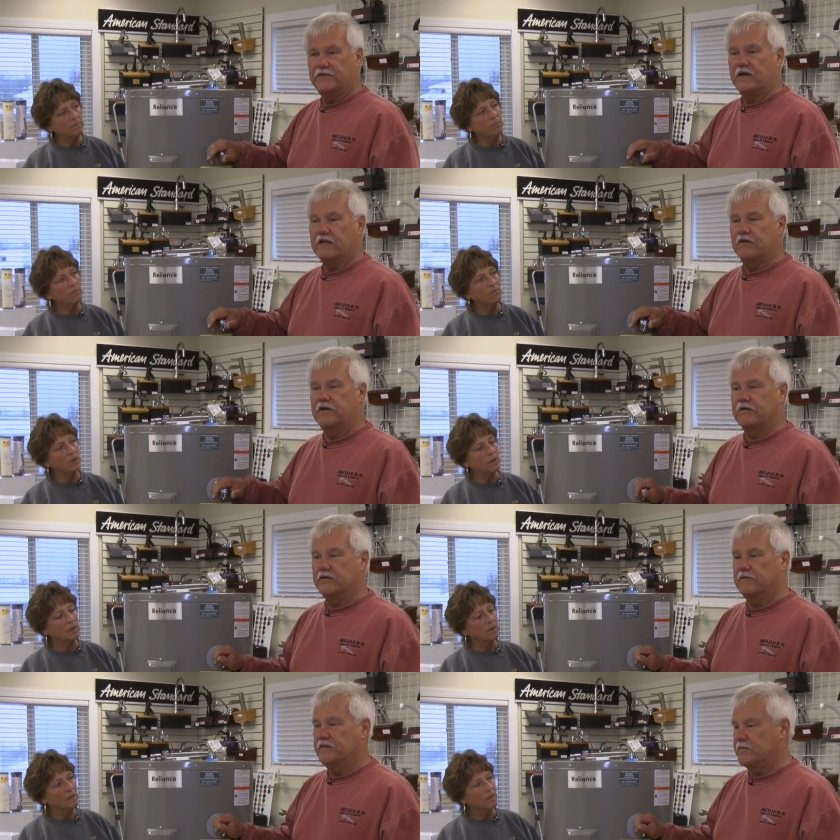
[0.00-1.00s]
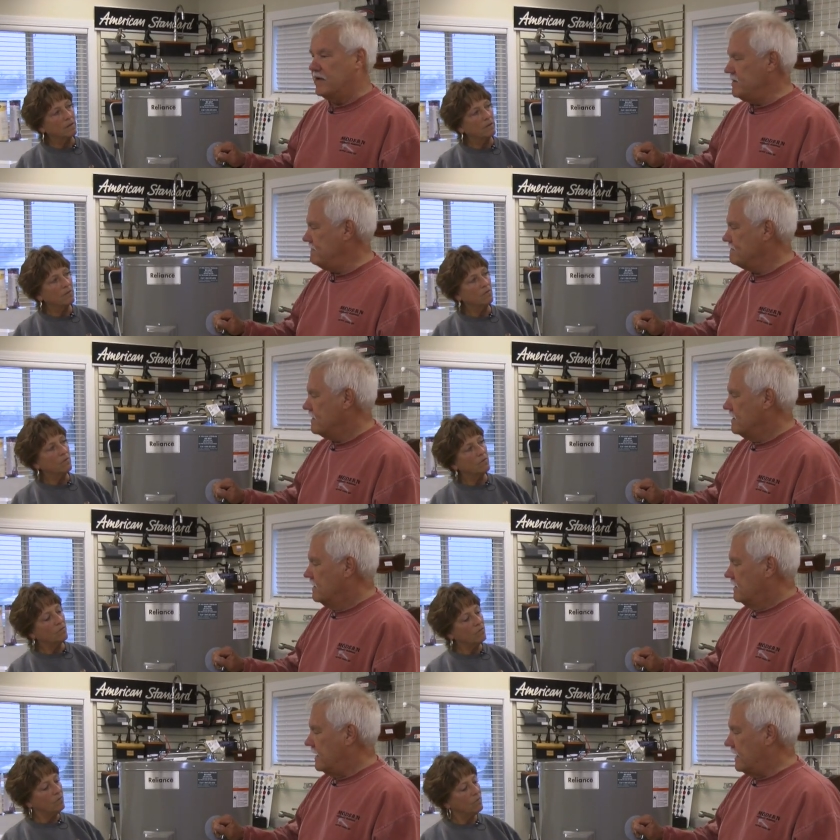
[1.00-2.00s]
Speaker 1: sell out here at Greens Plumbing.
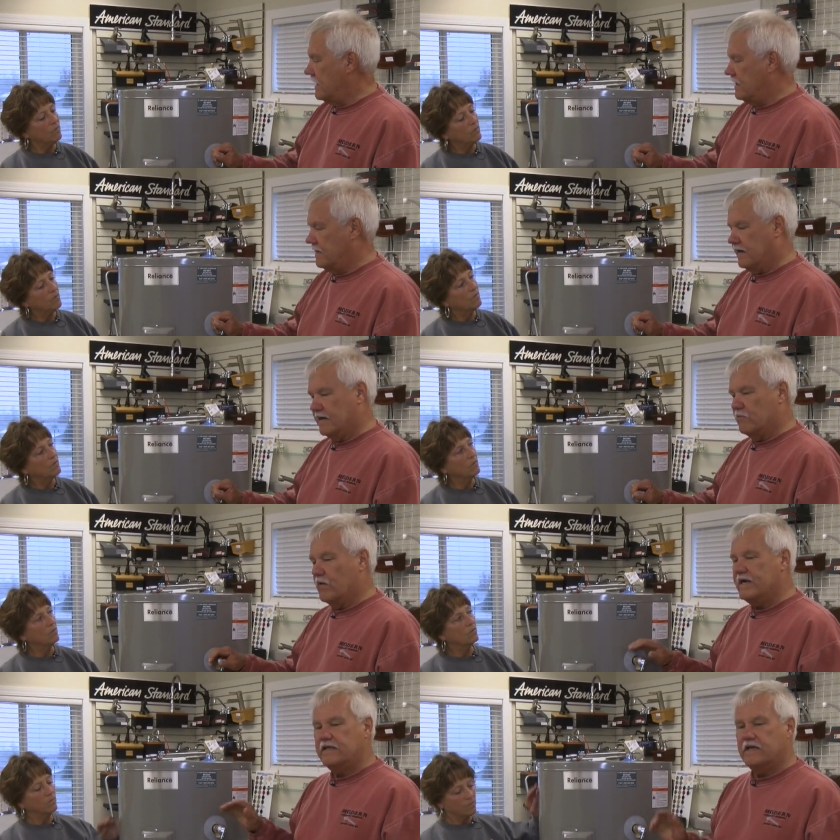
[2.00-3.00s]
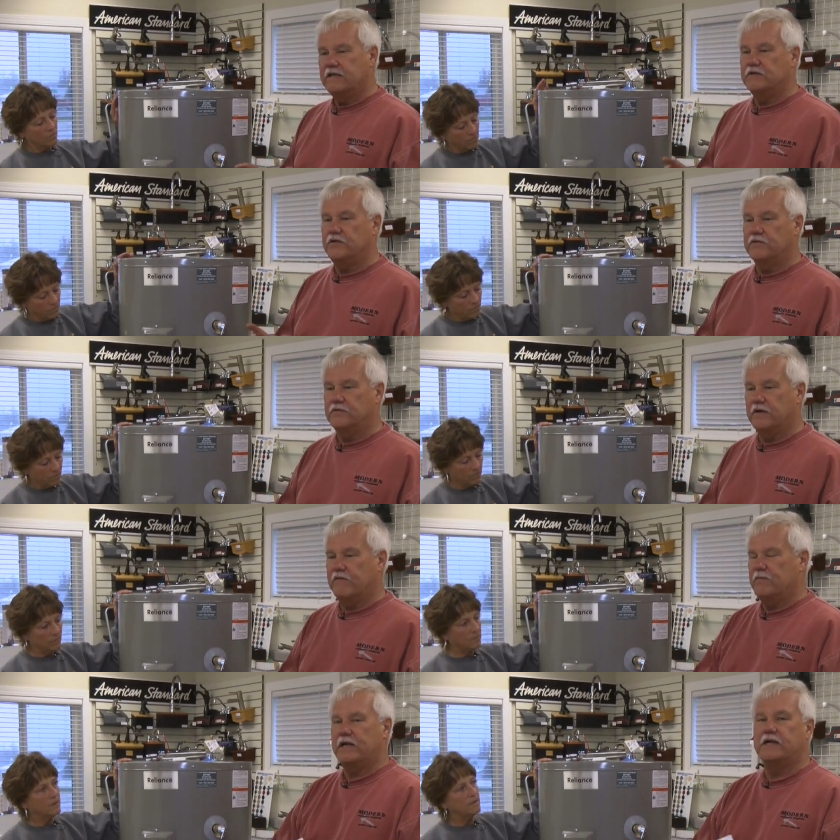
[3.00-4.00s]
And um, one thing that you
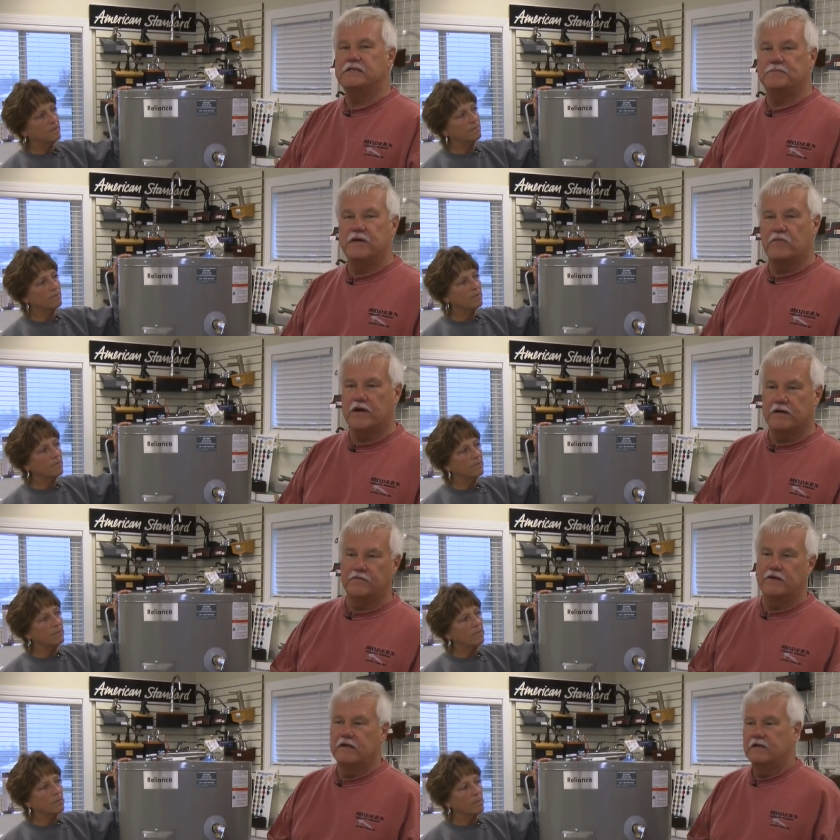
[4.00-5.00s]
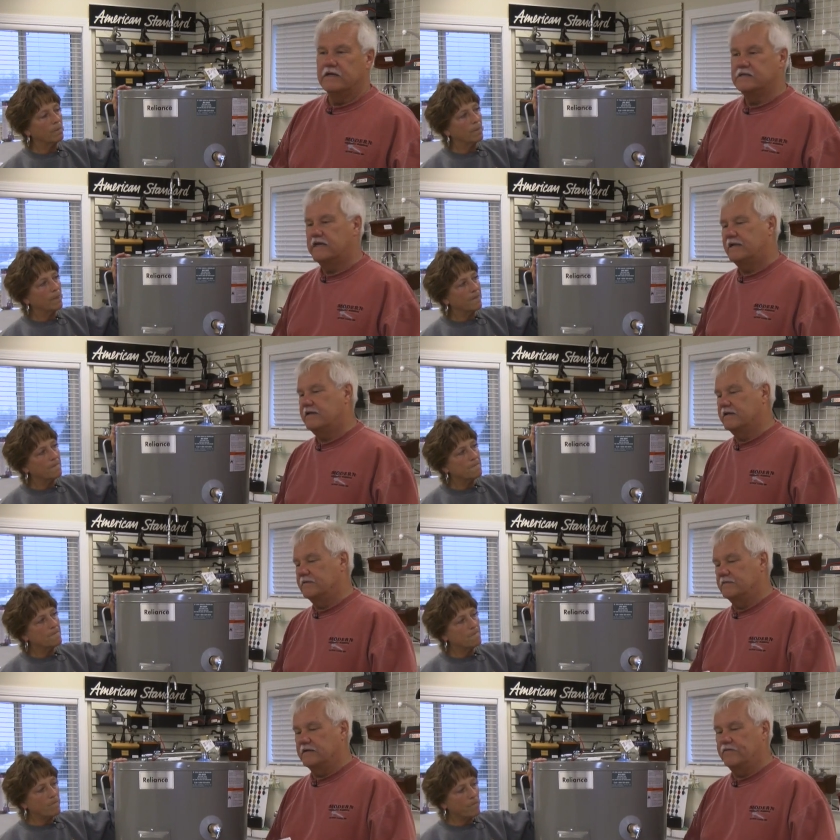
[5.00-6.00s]
everybody needs to be aware of is that
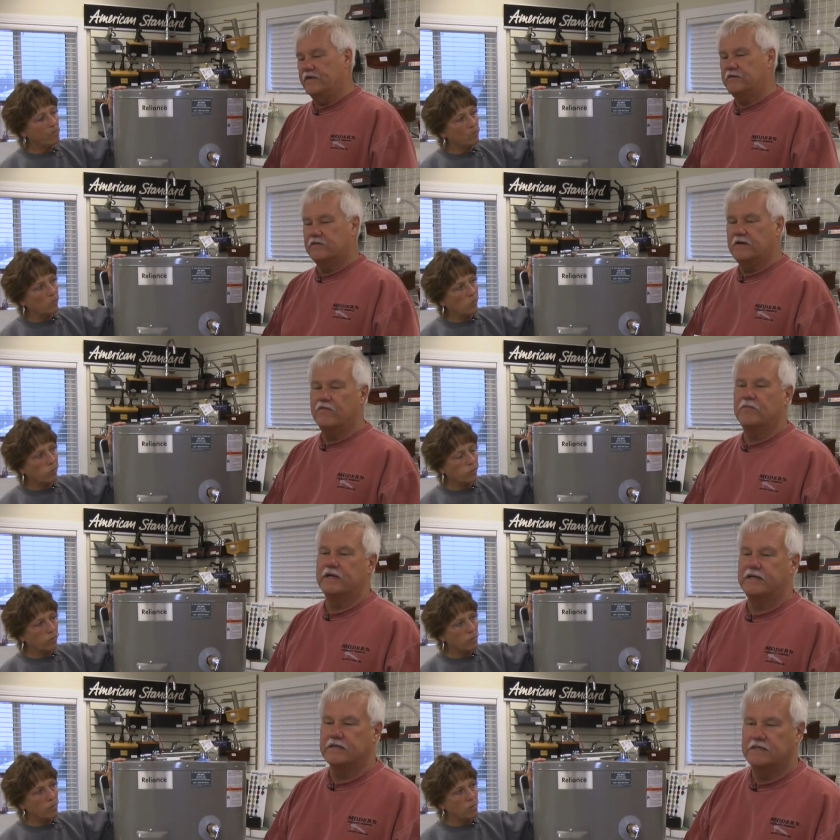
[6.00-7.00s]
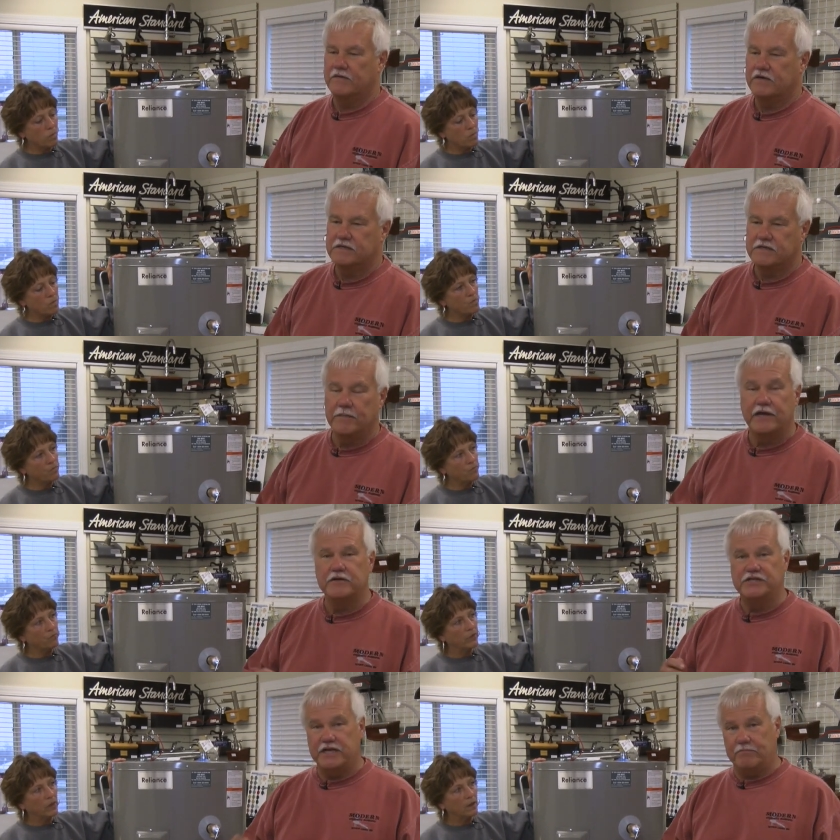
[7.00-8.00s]
the, the federal government has given us some
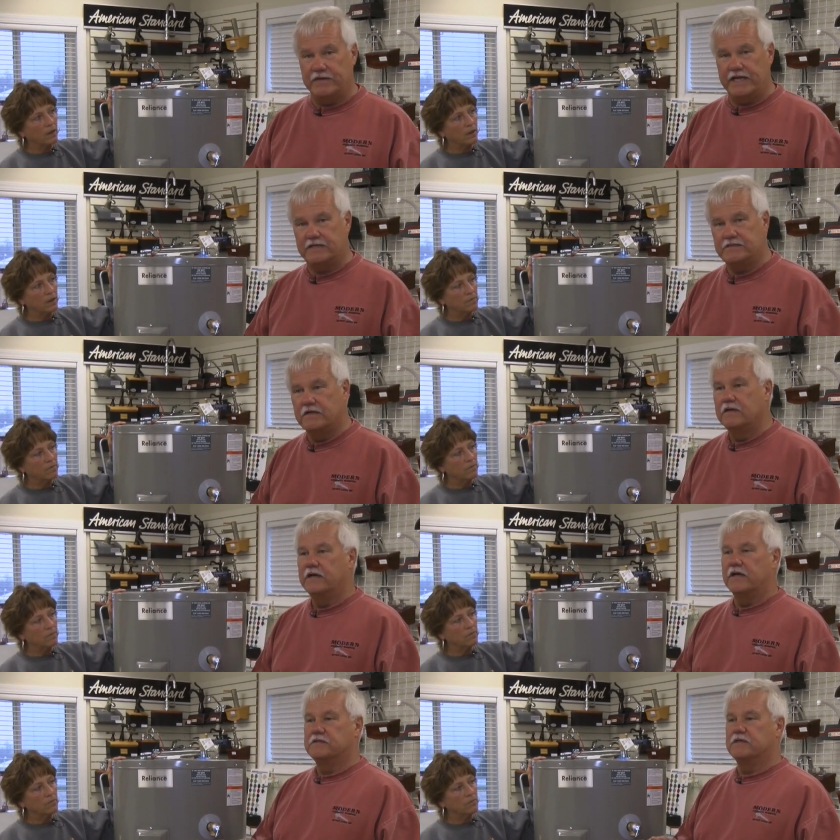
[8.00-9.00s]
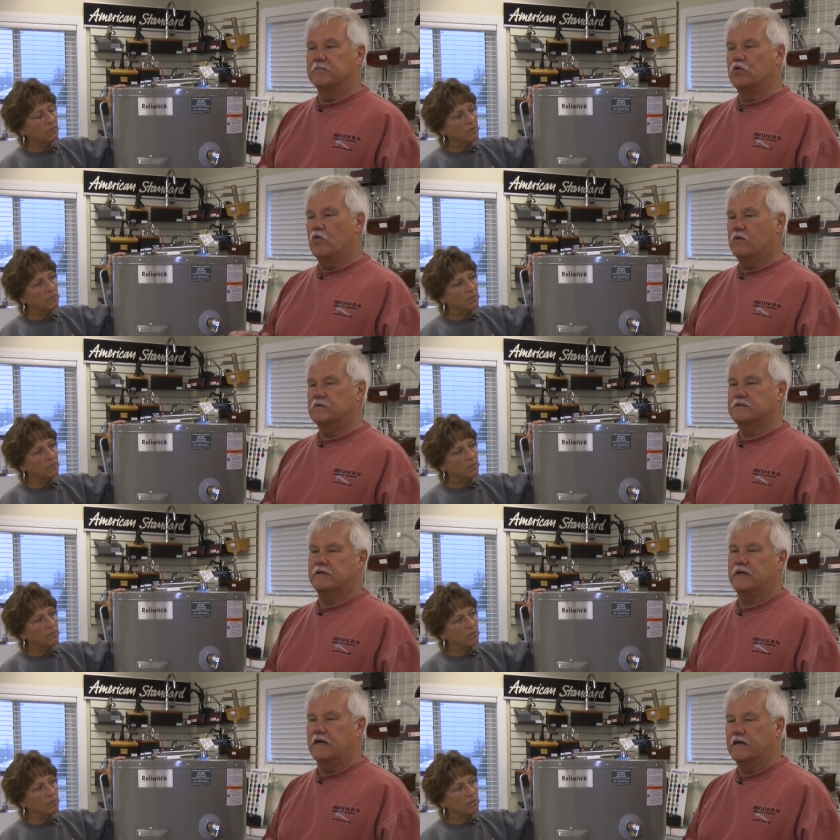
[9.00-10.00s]
energy updates and some
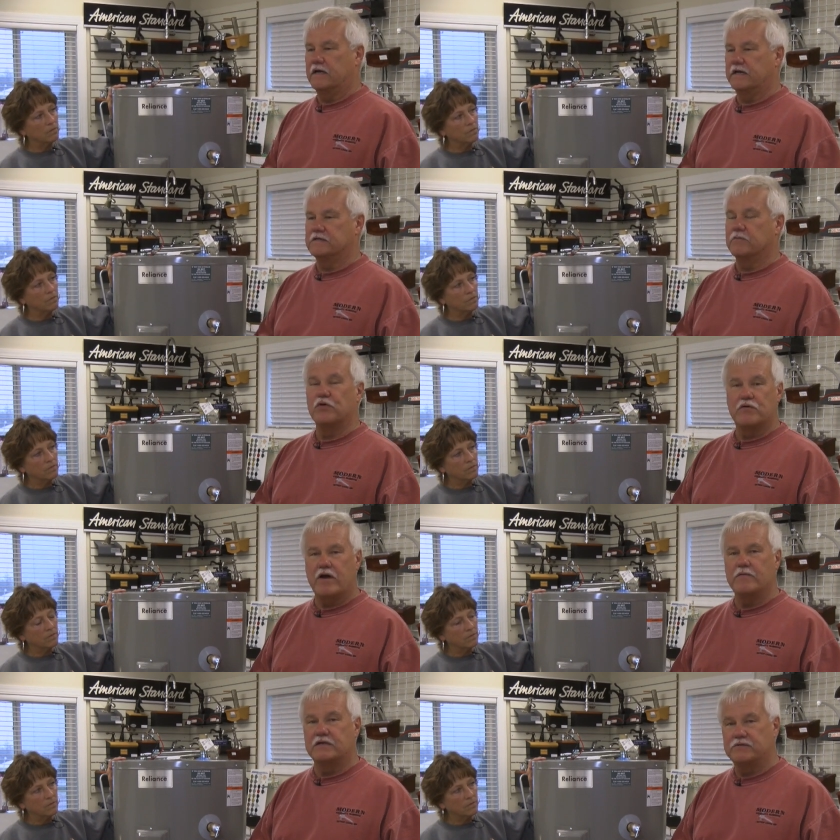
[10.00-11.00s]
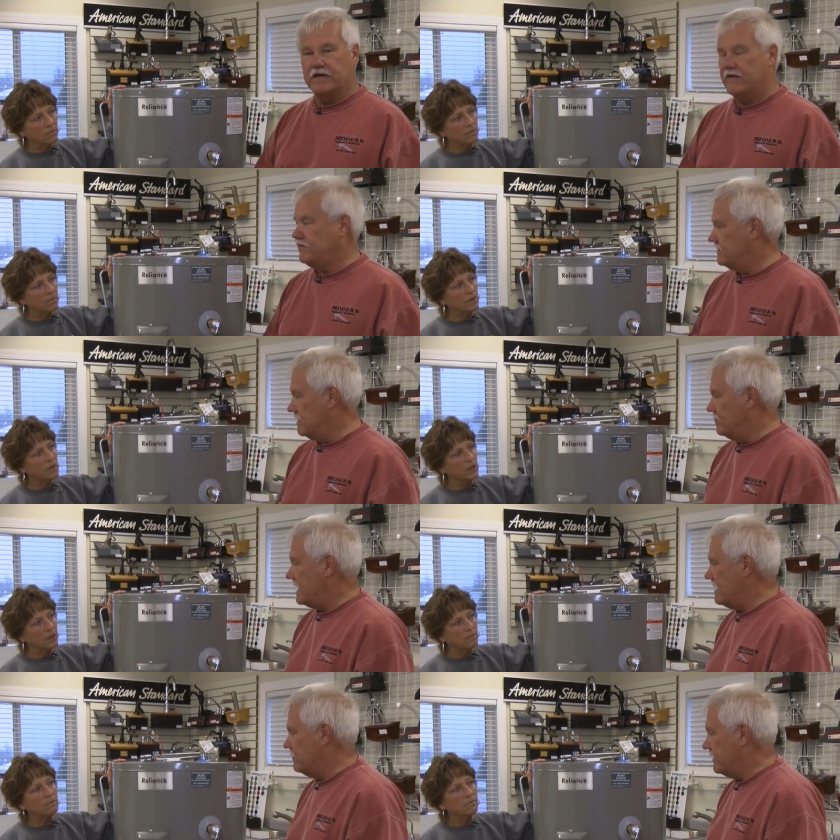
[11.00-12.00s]
goals uh, and some requirements we have to
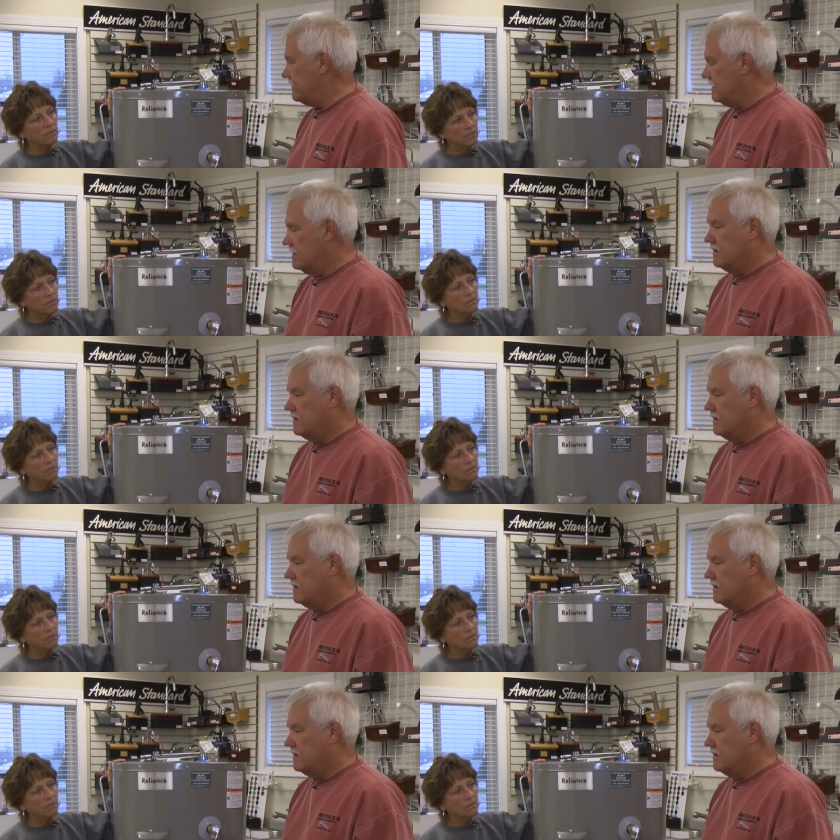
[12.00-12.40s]
comply with.